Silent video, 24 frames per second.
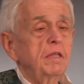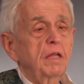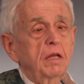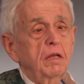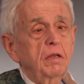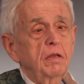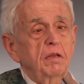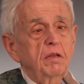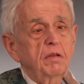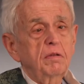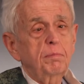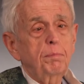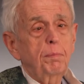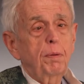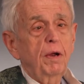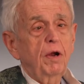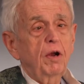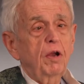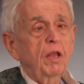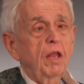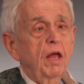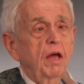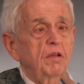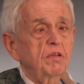that is
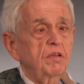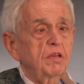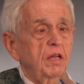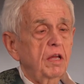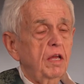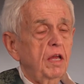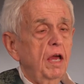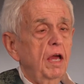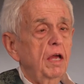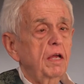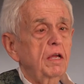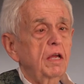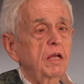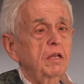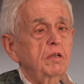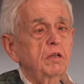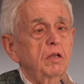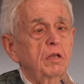paralyzed and can't get